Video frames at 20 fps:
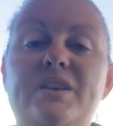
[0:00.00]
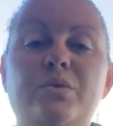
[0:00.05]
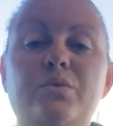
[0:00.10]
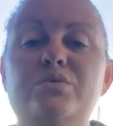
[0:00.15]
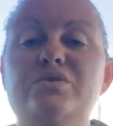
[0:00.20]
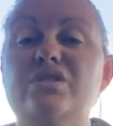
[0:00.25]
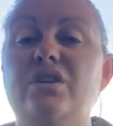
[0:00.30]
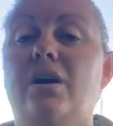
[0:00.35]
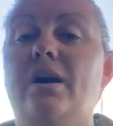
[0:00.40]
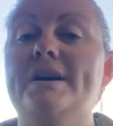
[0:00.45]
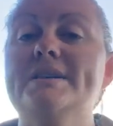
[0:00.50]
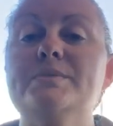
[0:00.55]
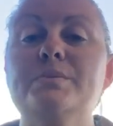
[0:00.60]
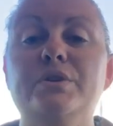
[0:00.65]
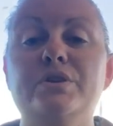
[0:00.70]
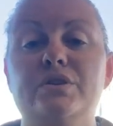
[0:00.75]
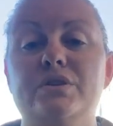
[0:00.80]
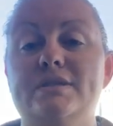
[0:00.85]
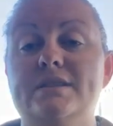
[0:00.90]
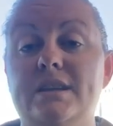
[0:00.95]
that all dies
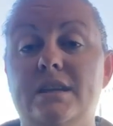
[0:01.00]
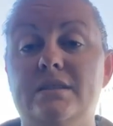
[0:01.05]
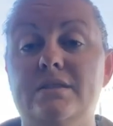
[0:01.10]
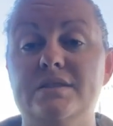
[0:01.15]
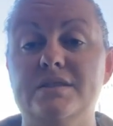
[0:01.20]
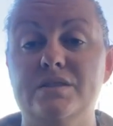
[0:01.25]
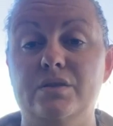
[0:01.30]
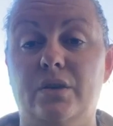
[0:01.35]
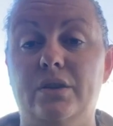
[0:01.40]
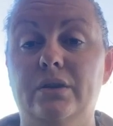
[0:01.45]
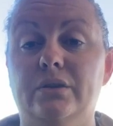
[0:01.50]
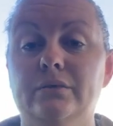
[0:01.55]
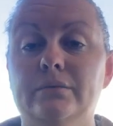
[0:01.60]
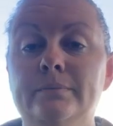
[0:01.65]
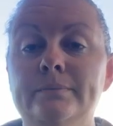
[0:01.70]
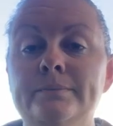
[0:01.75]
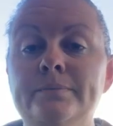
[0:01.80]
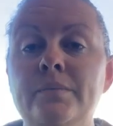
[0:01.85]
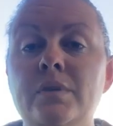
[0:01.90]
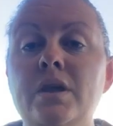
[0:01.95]
when you dig the soil.
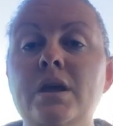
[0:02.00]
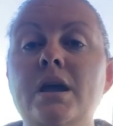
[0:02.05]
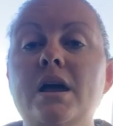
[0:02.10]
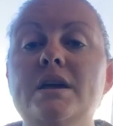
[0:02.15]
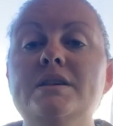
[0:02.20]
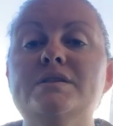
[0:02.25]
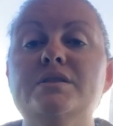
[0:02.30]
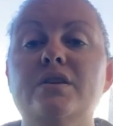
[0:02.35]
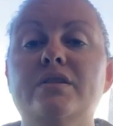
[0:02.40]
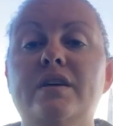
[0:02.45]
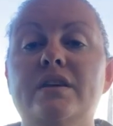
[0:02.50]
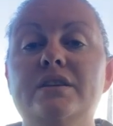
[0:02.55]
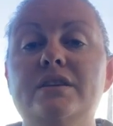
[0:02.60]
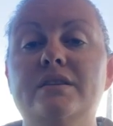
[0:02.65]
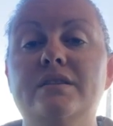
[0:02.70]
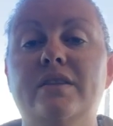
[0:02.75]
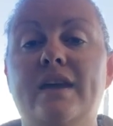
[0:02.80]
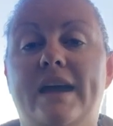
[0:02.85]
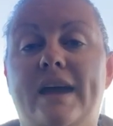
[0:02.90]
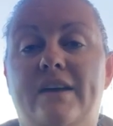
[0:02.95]
So then
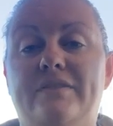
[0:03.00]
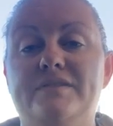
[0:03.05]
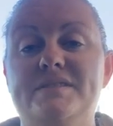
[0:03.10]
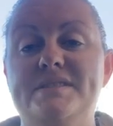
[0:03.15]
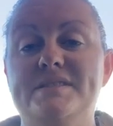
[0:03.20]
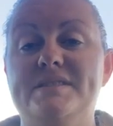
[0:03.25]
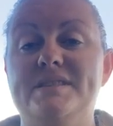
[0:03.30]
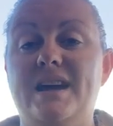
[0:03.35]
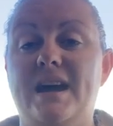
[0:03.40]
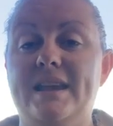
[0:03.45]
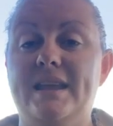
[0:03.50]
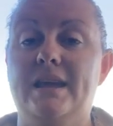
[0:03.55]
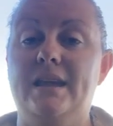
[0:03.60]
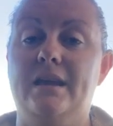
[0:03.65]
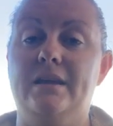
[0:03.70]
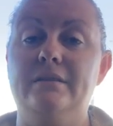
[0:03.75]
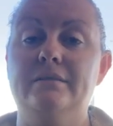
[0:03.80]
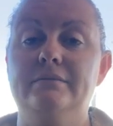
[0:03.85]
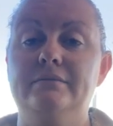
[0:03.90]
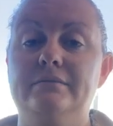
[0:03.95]
they have to start
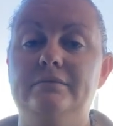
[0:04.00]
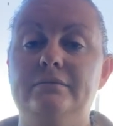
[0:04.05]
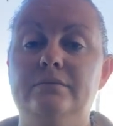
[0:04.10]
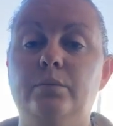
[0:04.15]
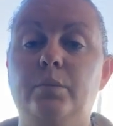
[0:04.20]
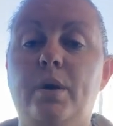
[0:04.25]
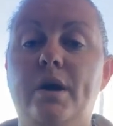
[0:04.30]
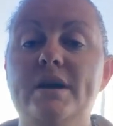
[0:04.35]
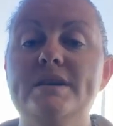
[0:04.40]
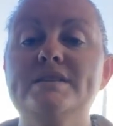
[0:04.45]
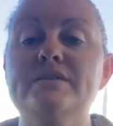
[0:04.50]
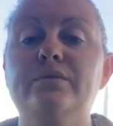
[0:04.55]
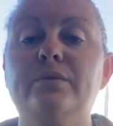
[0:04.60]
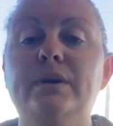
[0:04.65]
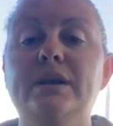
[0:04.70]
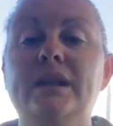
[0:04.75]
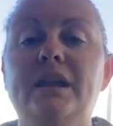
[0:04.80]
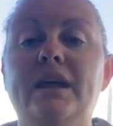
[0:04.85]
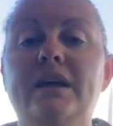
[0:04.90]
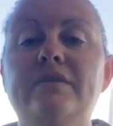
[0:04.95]
again. Whereas if
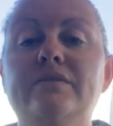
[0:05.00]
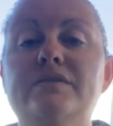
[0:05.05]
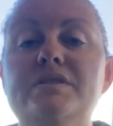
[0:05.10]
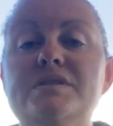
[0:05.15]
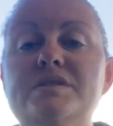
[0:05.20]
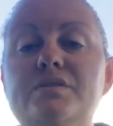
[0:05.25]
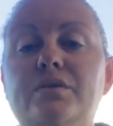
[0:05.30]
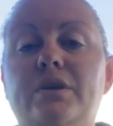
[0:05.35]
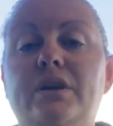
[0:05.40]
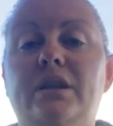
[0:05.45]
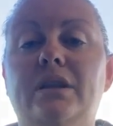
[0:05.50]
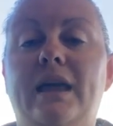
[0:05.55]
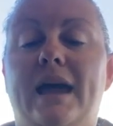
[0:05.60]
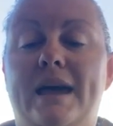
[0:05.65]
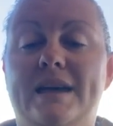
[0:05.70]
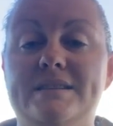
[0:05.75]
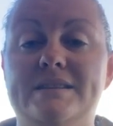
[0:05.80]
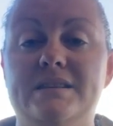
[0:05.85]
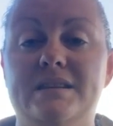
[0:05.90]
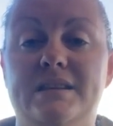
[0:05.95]
we leave the soil
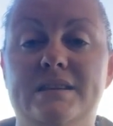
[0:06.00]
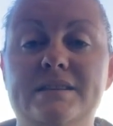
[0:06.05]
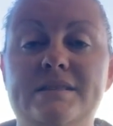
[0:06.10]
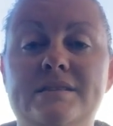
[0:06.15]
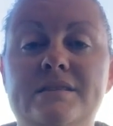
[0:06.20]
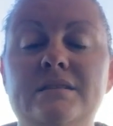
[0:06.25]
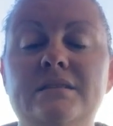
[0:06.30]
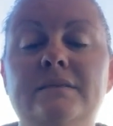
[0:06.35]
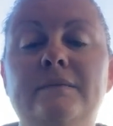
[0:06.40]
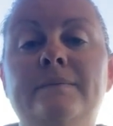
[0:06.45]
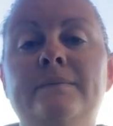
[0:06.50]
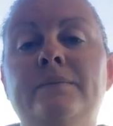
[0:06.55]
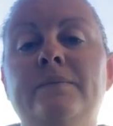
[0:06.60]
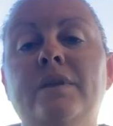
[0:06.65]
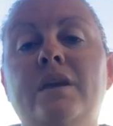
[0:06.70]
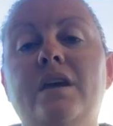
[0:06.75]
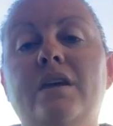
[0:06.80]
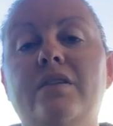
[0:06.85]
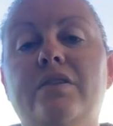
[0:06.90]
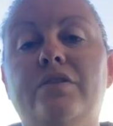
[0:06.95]
as is,
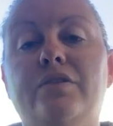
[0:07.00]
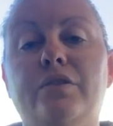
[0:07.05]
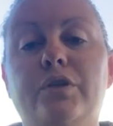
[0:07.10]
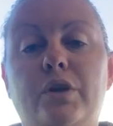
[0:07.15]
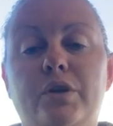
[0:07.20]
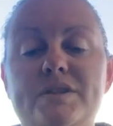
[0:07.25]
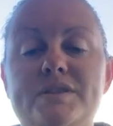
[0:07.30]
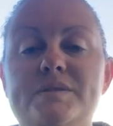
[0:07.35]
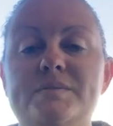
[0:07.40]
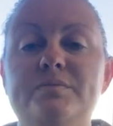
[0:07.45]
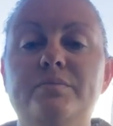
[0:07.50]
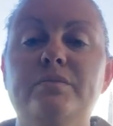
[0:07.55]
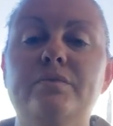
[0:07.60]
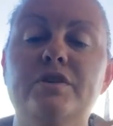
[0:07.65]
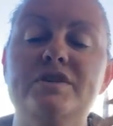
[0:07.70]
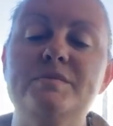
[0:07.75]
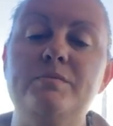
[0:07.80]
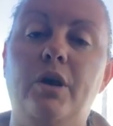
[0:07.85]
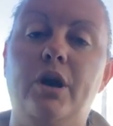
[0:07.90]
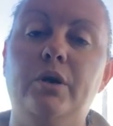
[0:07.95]

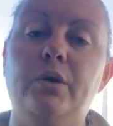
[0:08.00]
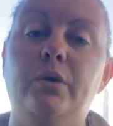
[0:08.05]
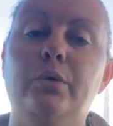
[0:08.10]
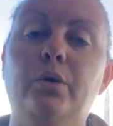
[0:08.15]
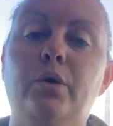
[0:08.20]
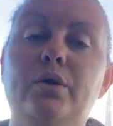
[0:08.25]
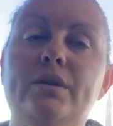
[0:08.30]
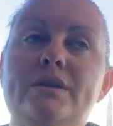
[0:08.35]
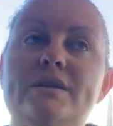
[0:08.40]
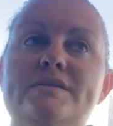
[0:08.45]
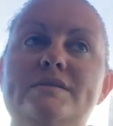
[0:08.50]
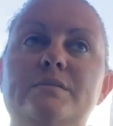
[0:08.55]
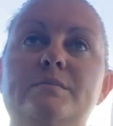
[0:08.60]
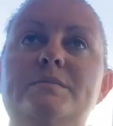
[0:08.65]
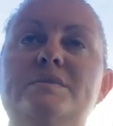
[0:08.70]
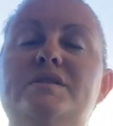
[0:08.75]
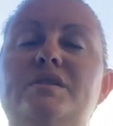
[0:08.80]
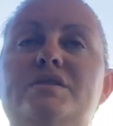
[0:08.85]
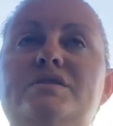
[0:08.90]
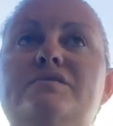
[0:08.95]
those
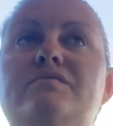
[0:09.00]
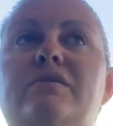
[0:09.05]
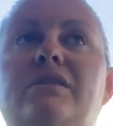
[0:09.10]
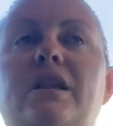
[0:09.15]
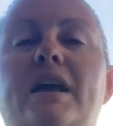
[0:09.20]
microorganisms, those